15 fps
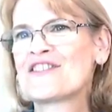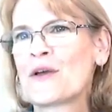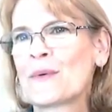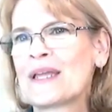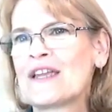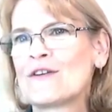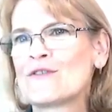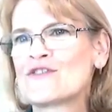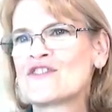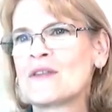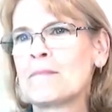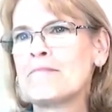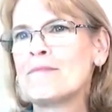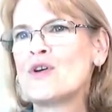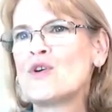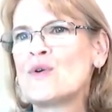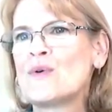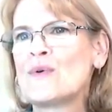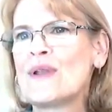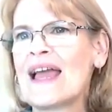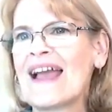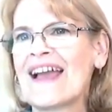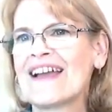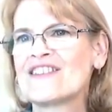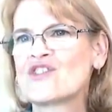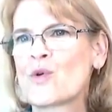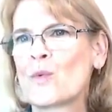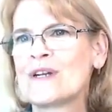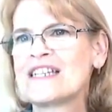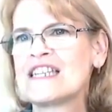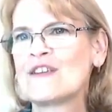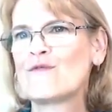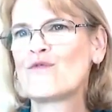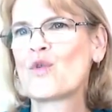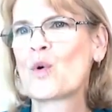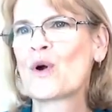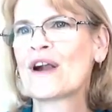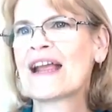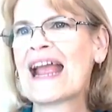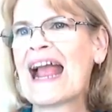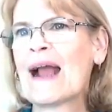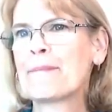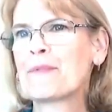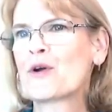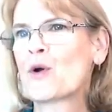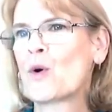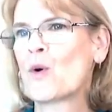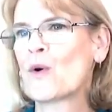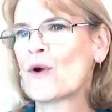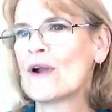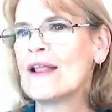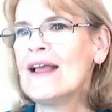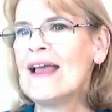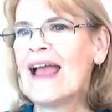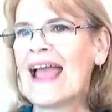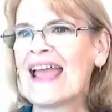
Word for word: So here's the moon at 24 Capricorn.